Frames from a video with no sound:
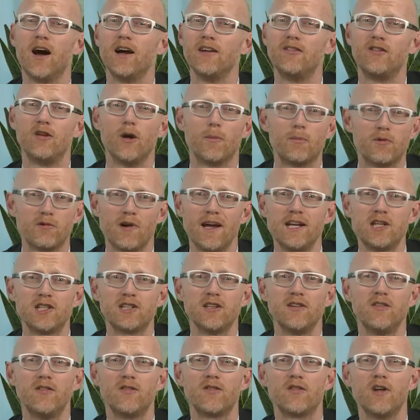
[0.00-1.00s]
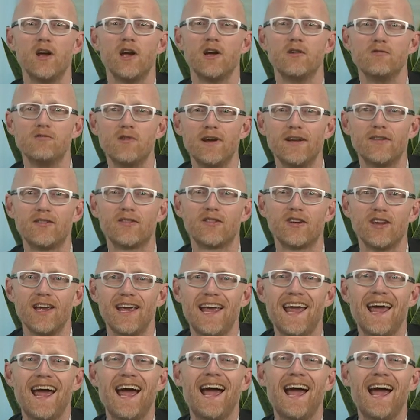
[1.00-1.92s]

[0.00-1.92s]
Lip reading: IT operations, risk,